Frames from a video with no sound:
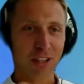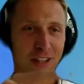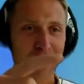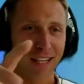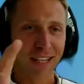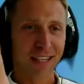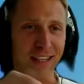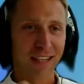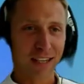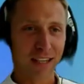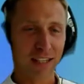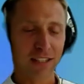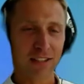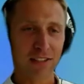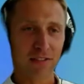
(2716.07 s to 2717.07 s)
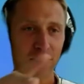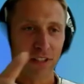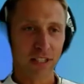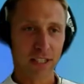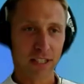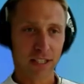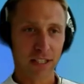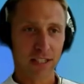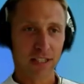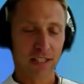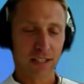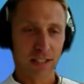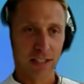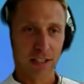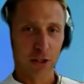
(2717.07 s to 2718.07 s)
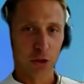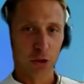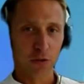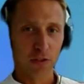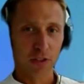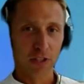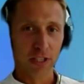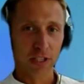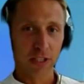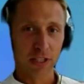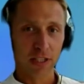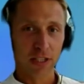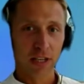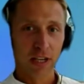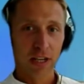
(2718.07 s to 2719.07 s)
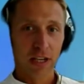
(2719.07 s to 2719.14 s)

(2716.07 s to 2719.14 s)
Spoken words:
like hard versus soft skills,